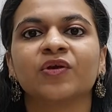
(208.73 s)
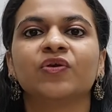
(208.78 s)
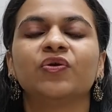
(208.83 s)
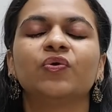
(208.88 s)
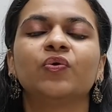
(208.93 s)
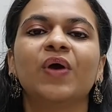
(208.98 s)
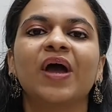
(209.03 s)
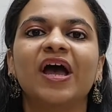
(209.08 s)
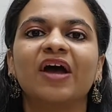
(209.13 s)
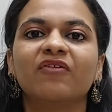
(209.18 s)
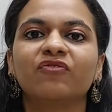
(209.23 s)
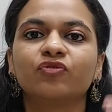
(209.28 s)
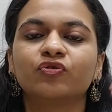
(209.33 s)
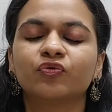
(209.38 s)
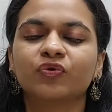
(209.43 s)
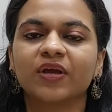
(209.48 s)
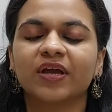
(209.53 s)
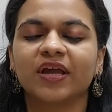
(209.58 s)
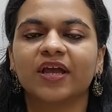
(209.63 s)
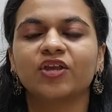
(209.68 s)
You have
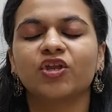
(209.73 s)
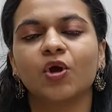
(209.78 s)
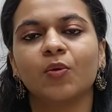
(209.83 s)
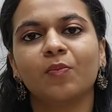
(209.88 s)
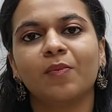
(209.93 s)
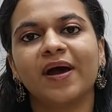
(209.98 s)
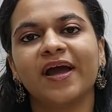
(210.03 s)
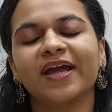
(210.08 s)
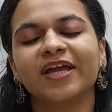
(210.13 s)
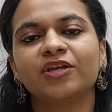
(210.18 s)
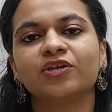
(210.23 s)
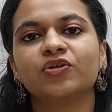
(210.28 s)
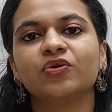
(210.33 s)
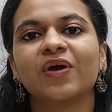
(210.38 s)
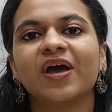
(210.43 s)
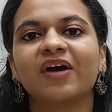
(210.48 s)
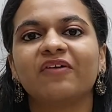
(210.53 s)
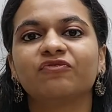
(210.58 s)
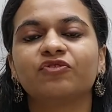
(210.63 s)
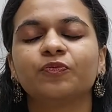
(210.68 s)
to, in your mind, you
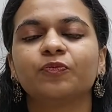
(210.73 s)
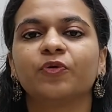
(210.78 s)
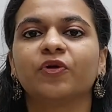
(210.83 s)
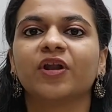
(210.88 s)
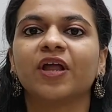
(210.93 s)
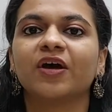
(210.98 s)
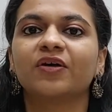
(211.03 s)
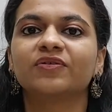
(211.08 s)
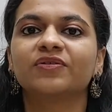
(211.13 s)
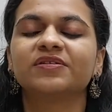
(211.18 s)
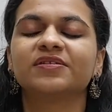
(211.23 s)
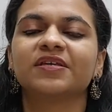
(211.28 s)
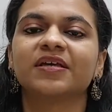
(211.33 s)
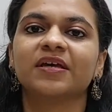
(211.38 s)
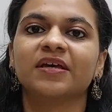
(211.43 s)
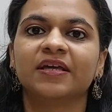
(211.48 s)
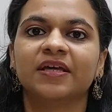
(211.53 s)
have to pronounce